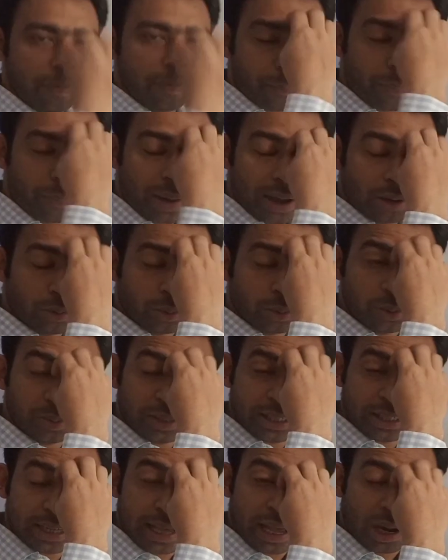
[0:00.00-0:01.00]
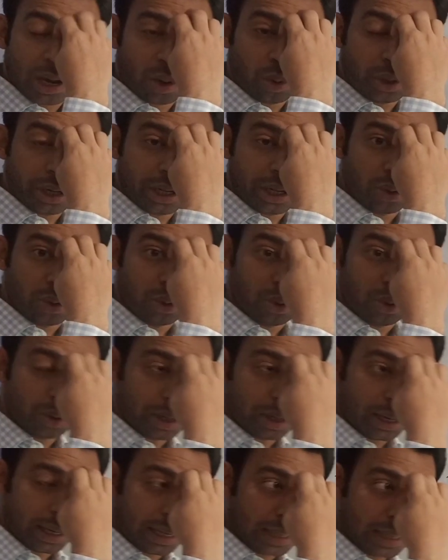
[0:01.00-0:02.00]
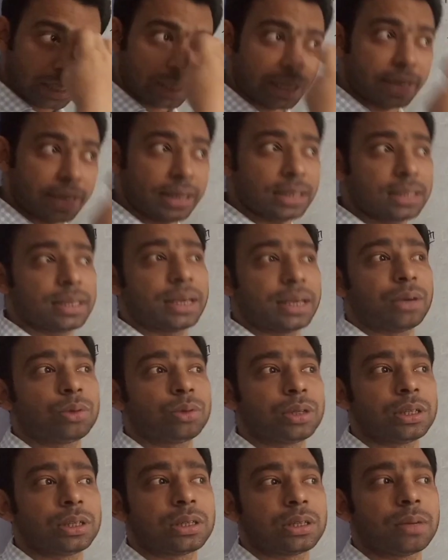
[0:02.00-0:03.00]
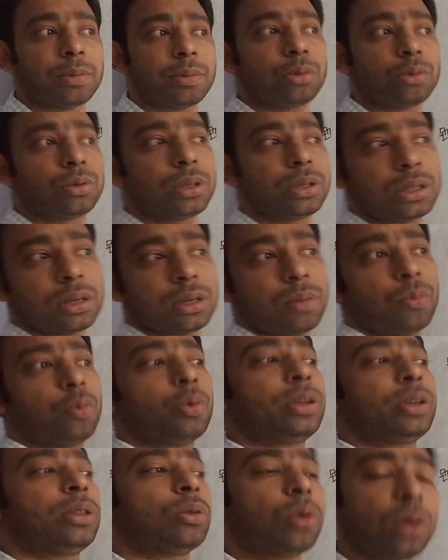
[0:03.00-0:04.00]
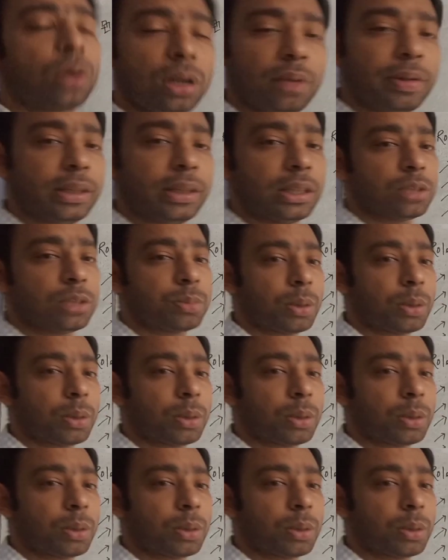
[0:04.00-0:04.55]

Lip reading: Biomes means around you, as like as the ecosystem with non-living things,